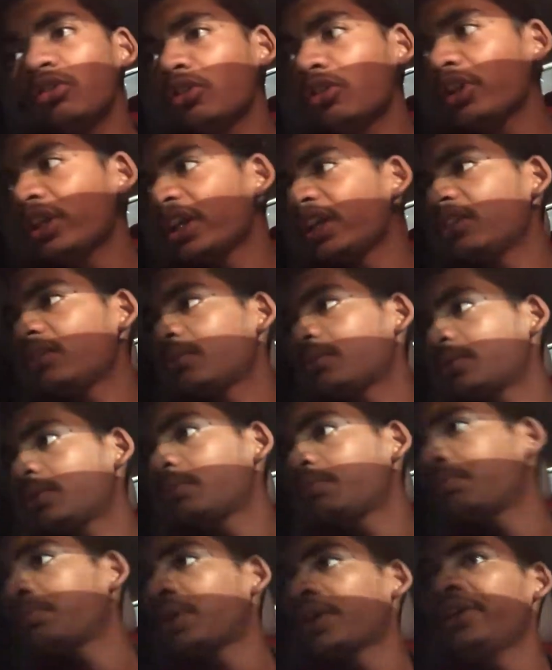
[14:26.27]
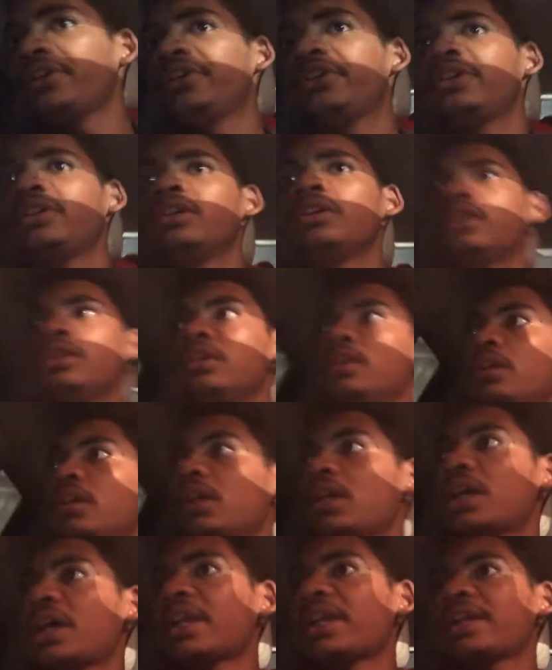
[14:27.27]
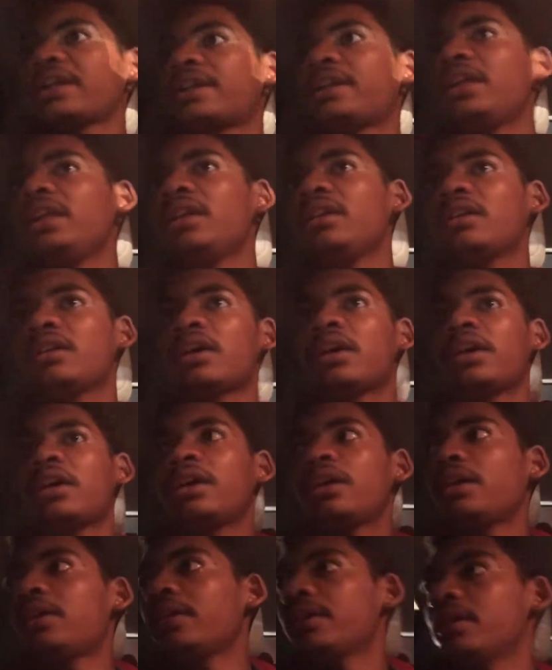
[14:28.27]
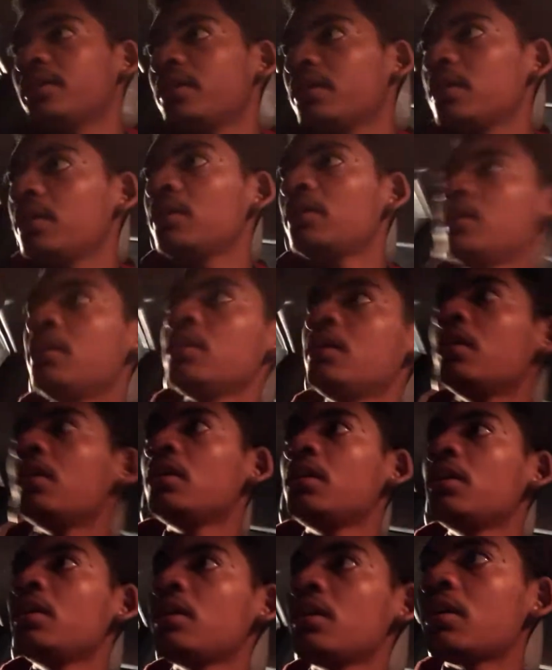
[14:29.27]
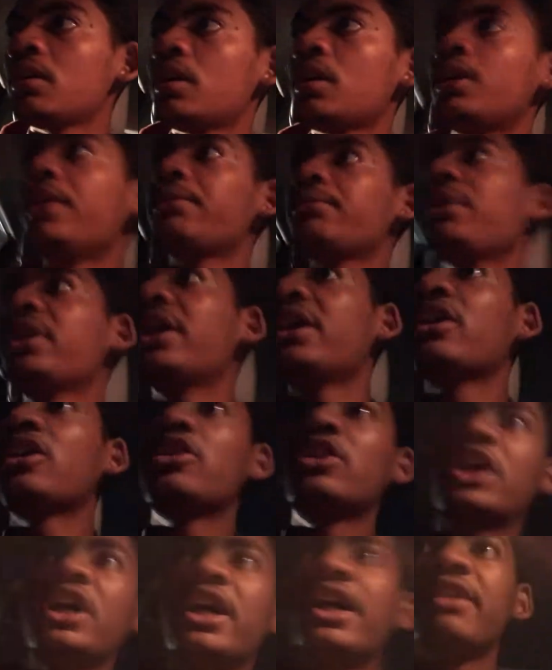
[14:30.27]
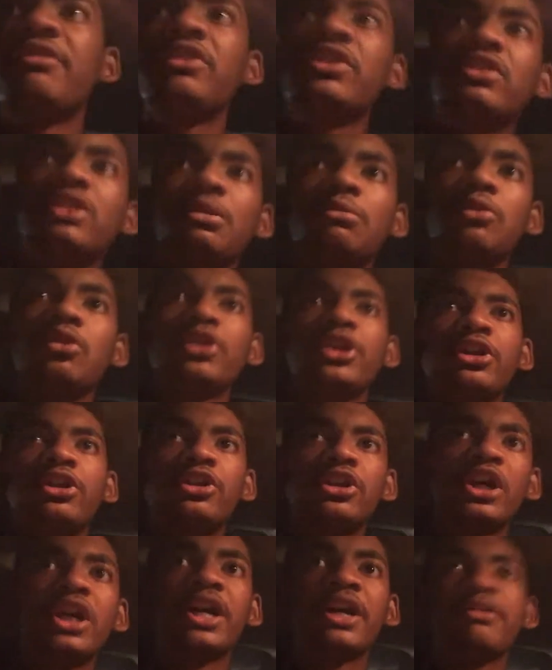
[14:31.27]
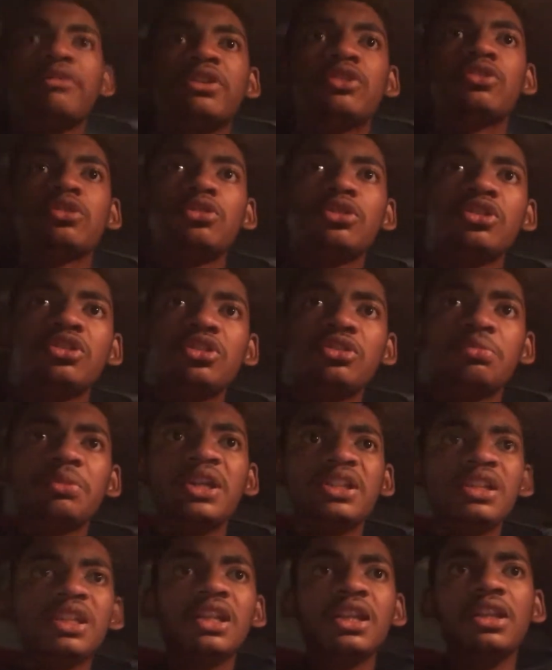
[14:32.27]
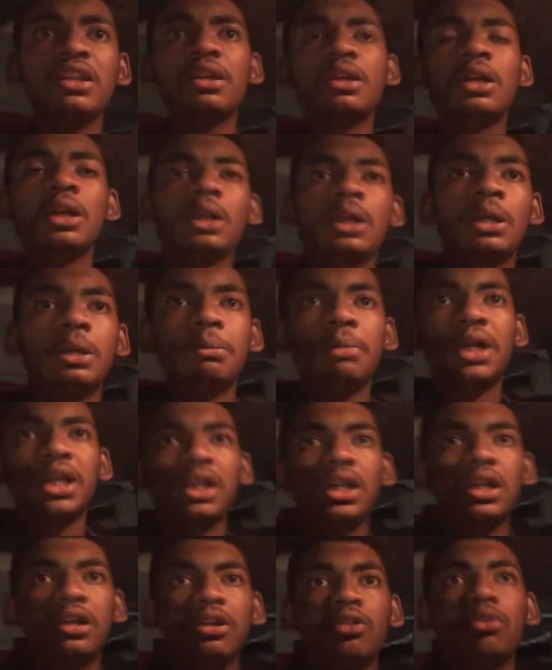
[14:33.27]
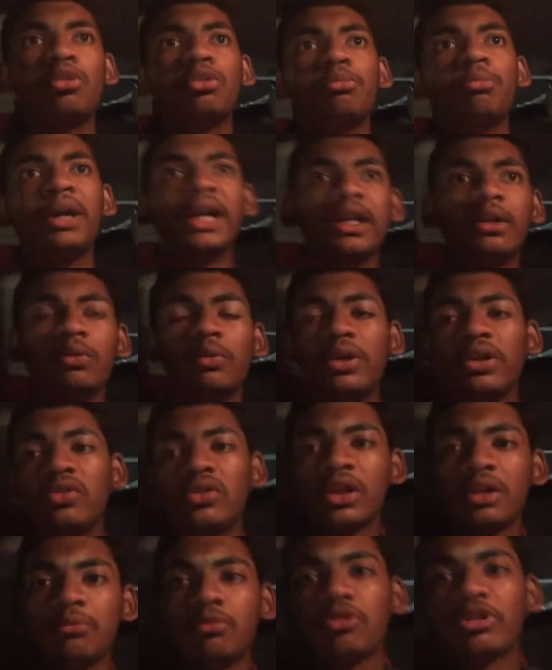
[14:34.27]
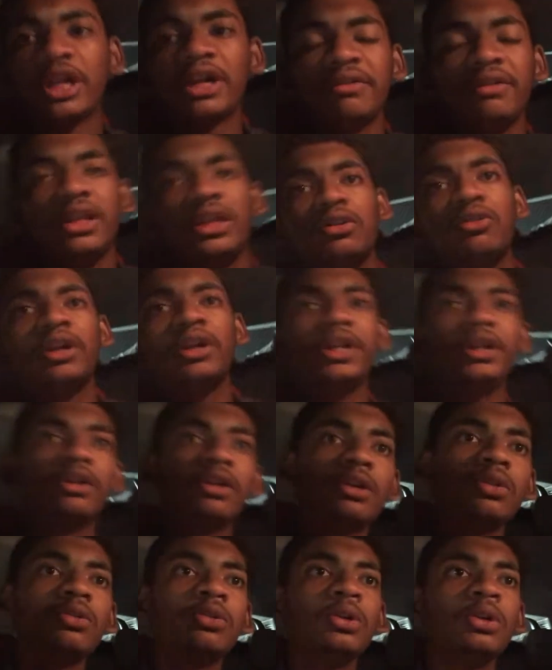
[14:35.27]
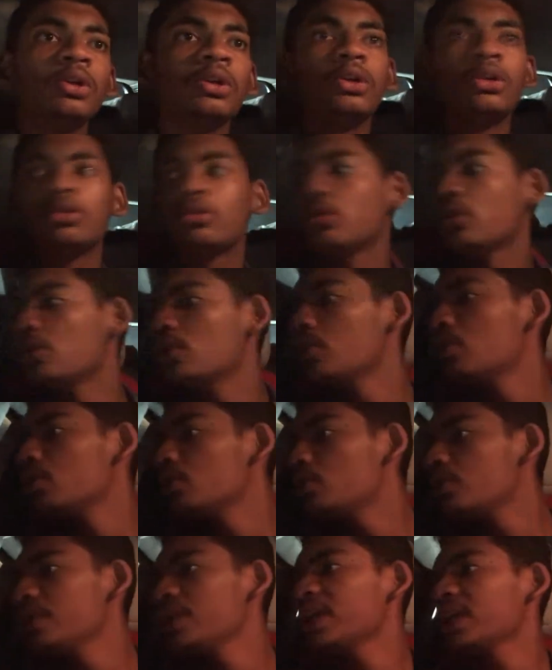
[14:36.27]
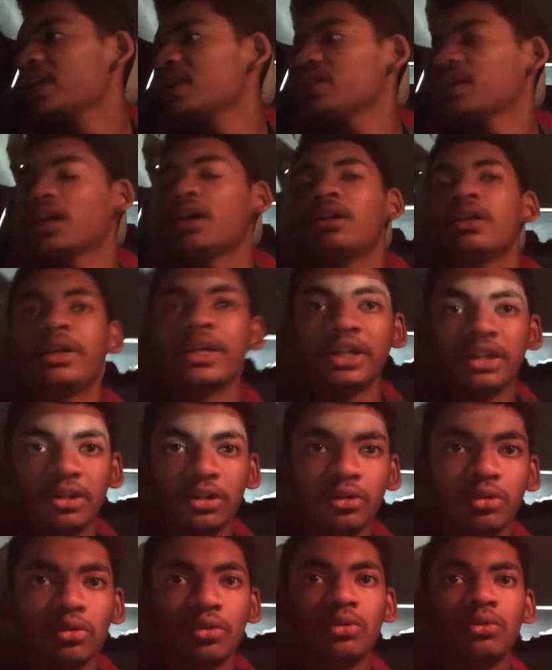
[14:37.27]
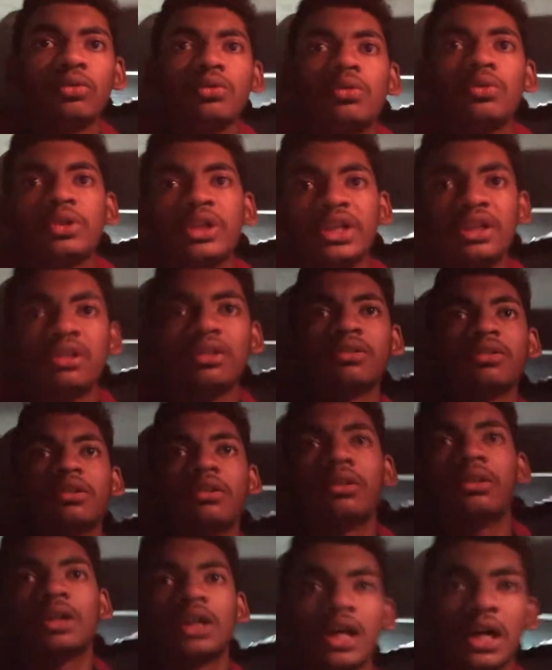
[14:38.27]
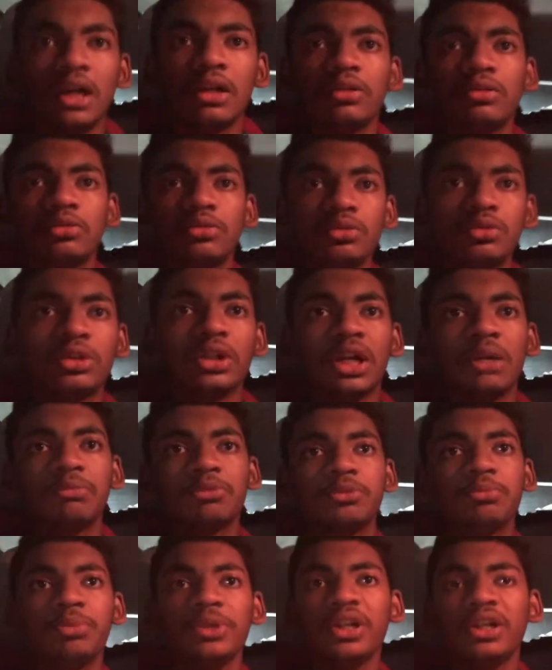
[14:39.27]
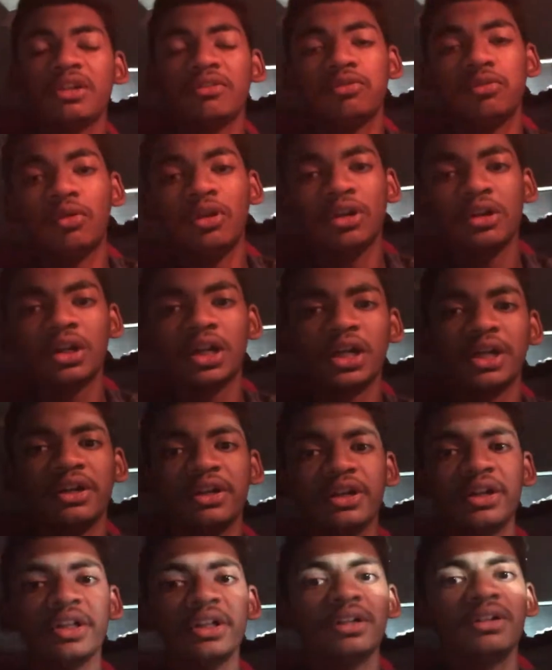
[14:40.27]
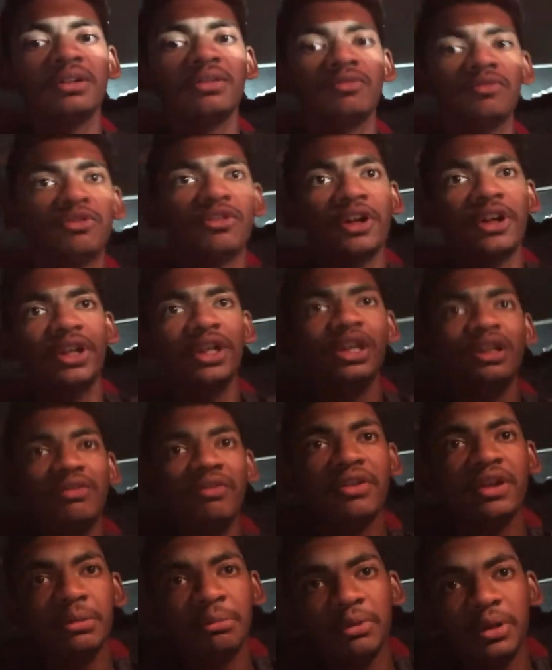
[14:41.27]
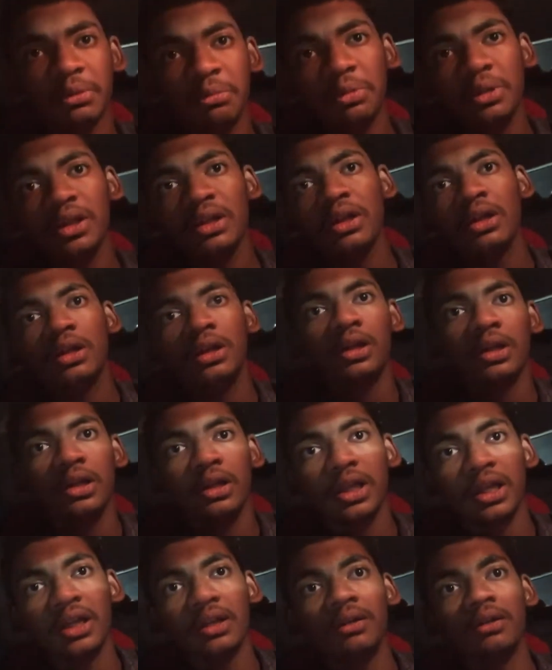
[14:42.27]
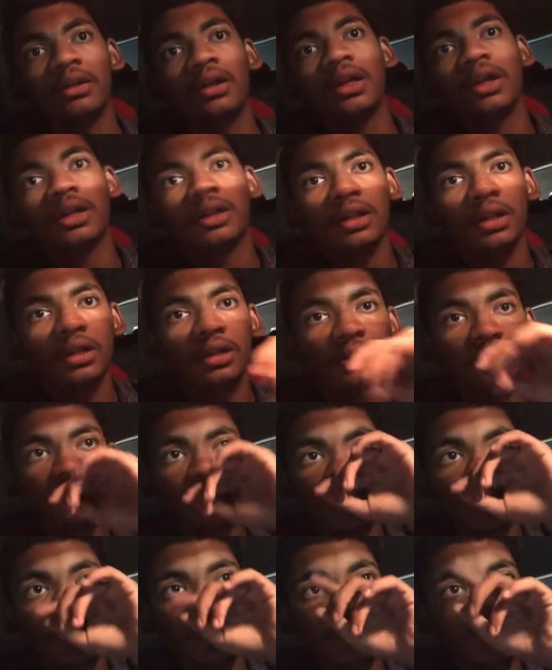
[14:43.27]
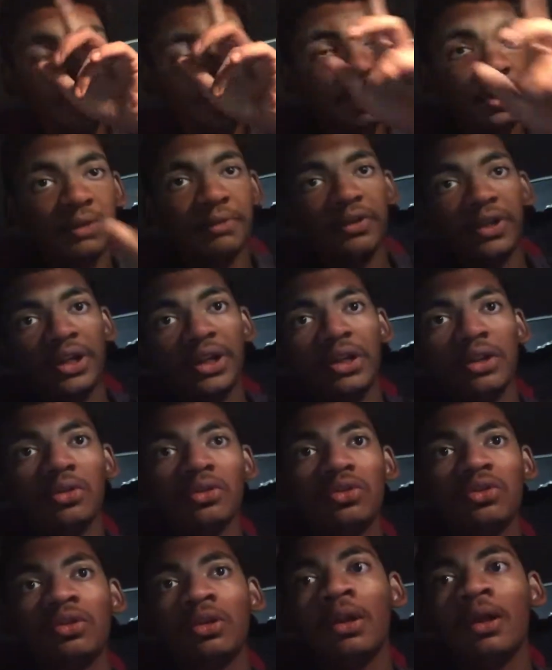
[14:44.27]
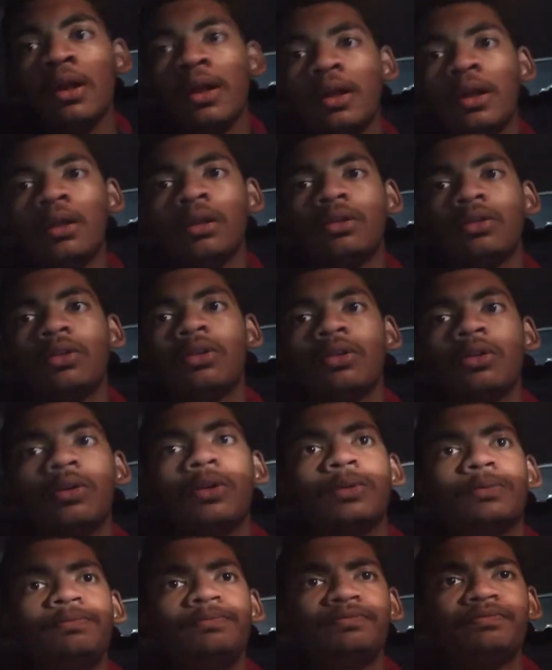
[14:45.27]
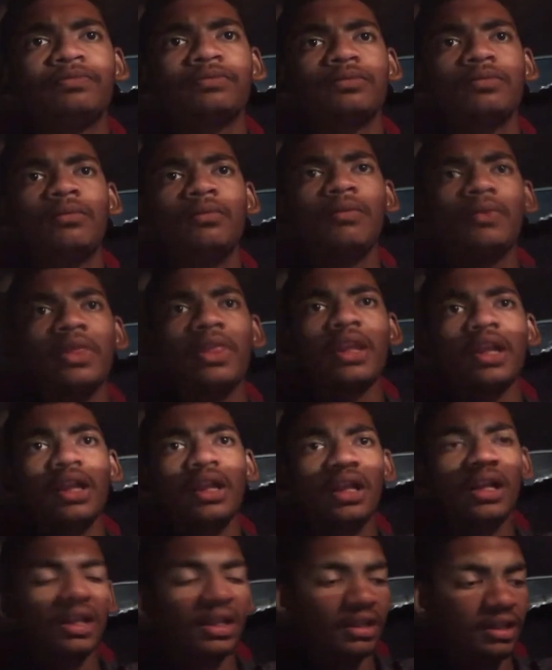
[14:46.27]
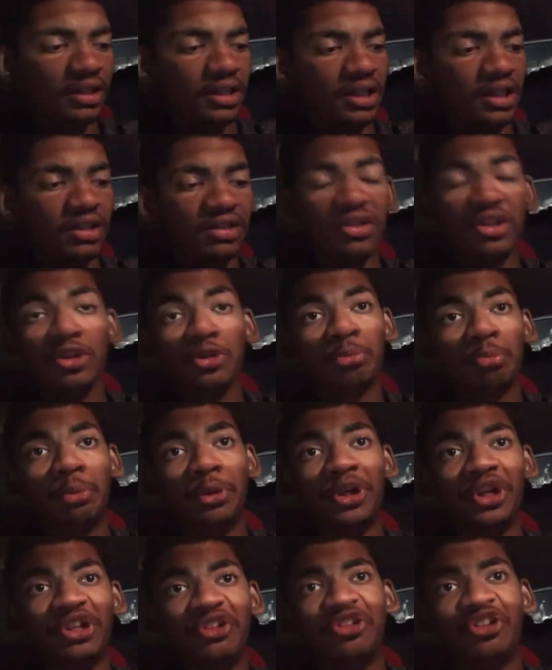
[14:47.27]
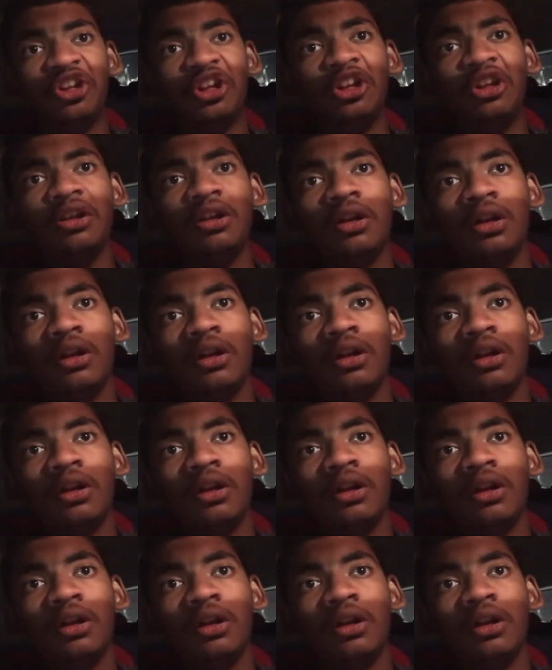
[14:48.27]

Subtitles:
gets pointed correctly. And let me get on the highways. I'm going on the highway. So this is basically the Palakkad road backways I'm traveling right now. So don't worry guys, I'll get the car to top speed of 145 maybe and I'll show you the videos. So, and the AC is pretty chill.